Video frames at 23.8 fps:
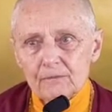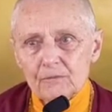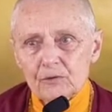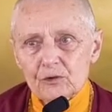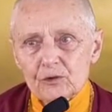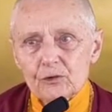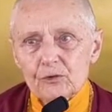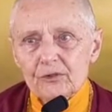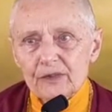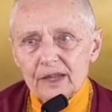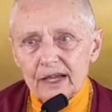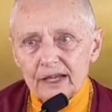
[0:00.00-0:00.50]

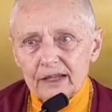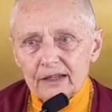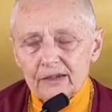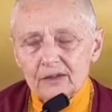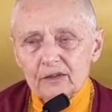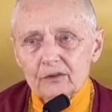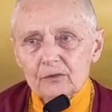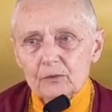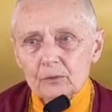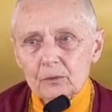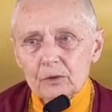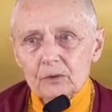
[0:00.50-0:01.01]
So that
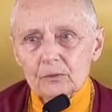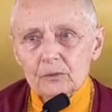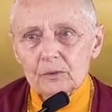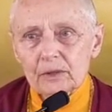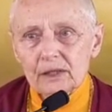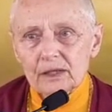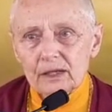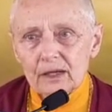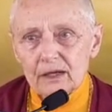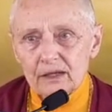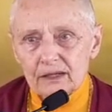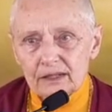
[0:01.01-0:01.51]
is what
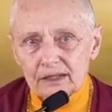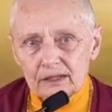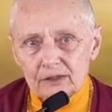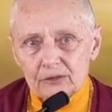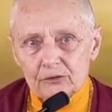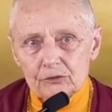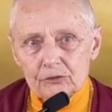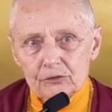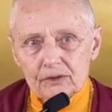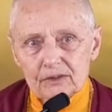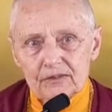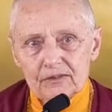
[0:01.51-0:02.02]
we are
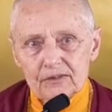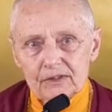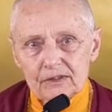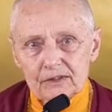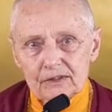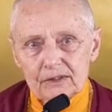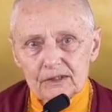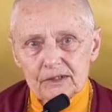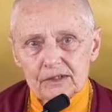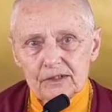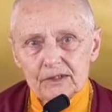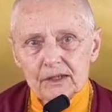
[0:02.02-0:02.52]

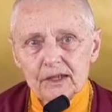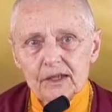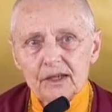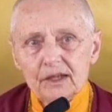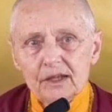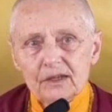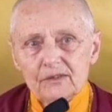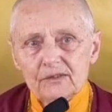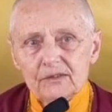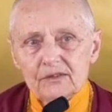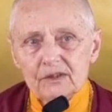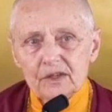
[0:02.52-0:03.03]
interested in.
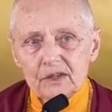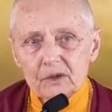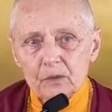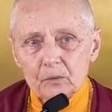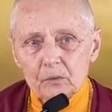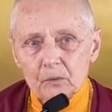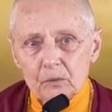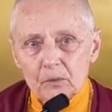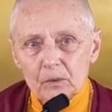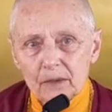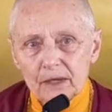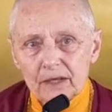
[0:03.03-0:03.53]
It's the
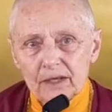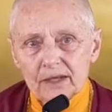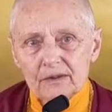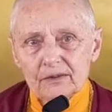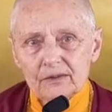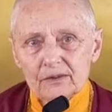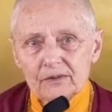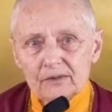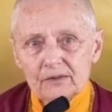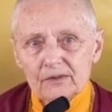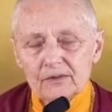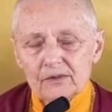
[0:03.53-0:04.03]

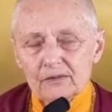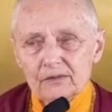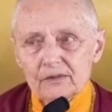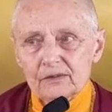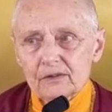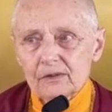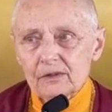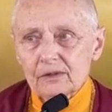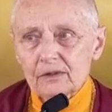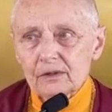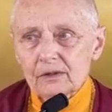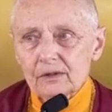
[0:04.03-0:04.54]
awareness
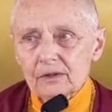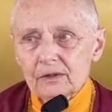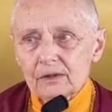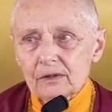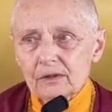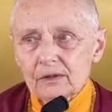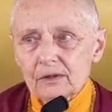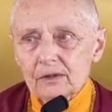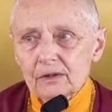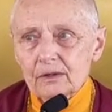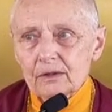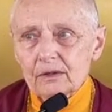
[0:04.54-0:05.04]

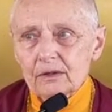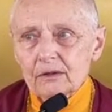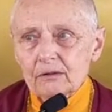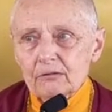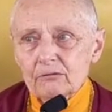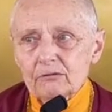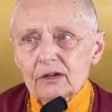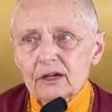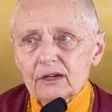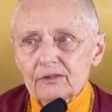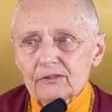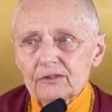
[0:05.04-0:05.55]

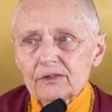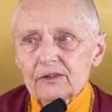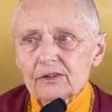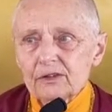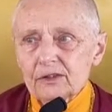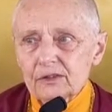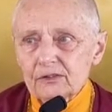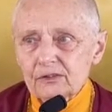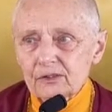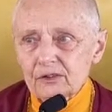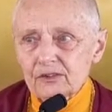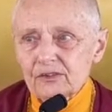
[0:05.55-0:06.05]
rather
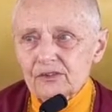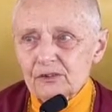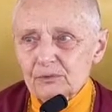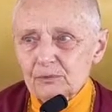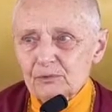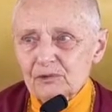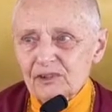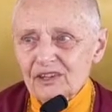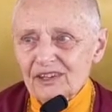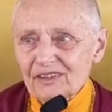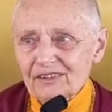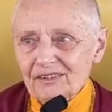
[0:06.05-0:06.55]
than just the
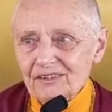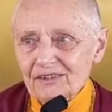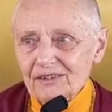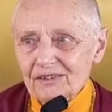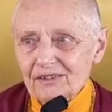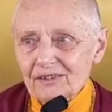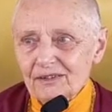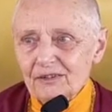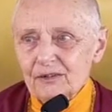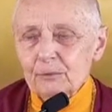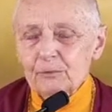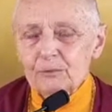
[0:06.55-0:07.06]
breath.
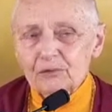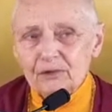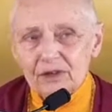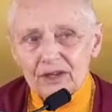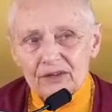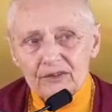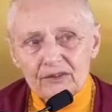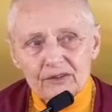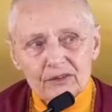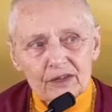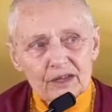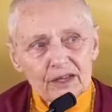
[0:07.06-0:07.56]
The
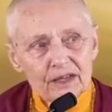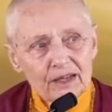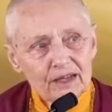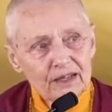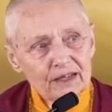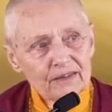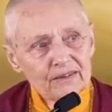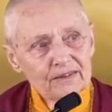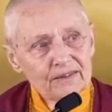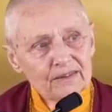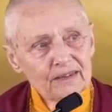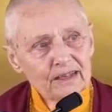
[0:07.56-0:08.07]
breath
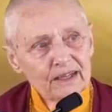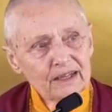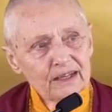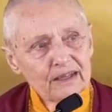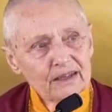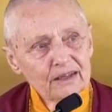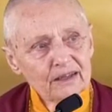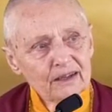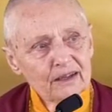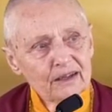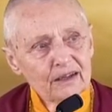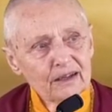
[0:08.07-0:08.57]
is
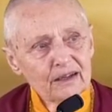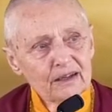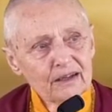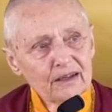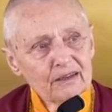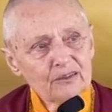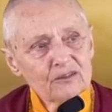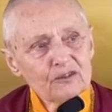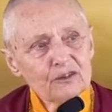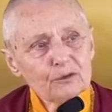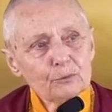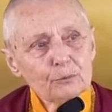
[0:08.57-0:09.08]
like
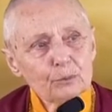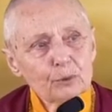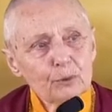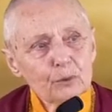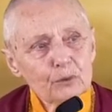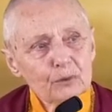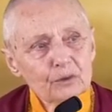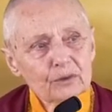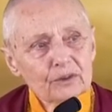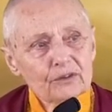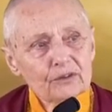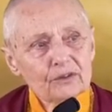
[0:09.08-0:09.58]
a
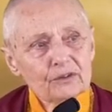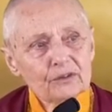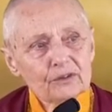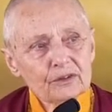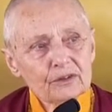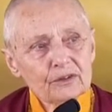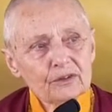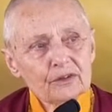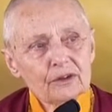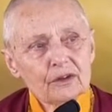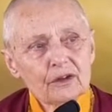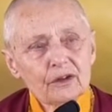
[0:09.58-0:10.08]
support
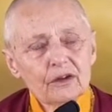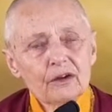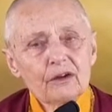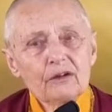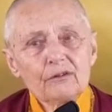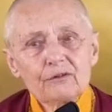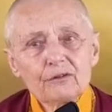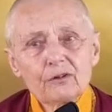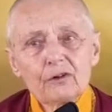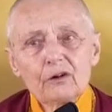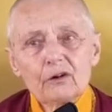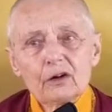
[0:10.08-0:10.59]

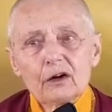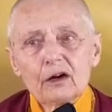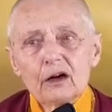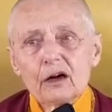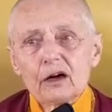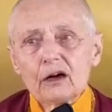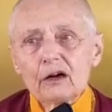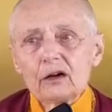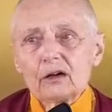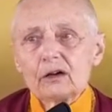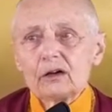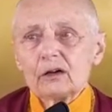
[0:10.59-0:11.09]
for
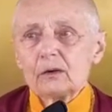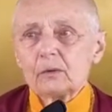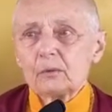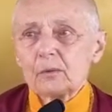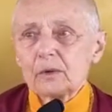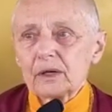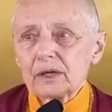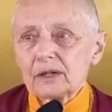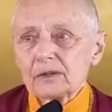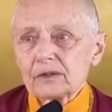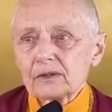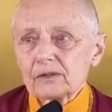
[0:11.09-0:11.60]
our
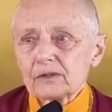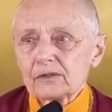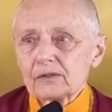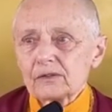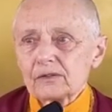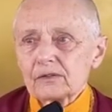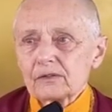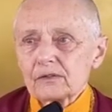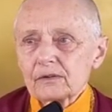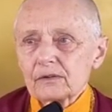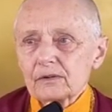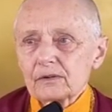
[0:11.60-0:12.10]

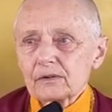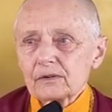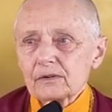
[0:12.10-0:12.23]
awareness.